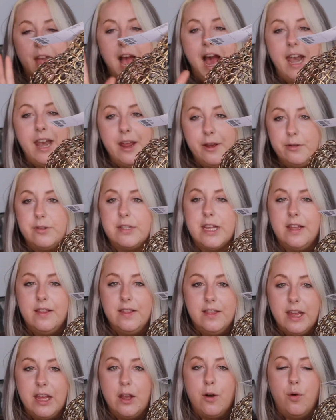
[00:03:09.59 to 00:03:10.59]
and it was
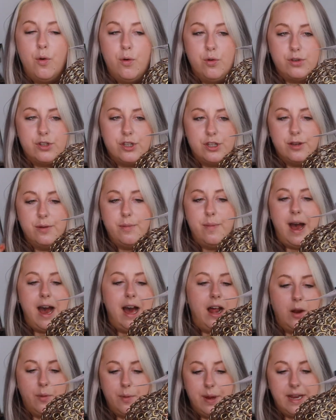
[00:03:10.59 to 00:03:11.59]
in the autumn
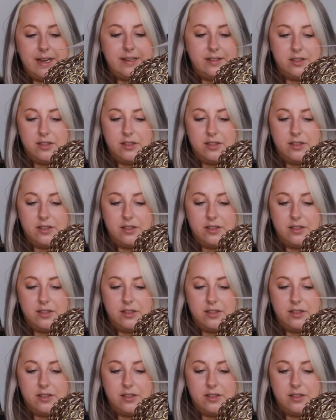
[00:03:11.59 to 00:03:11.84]
Halloween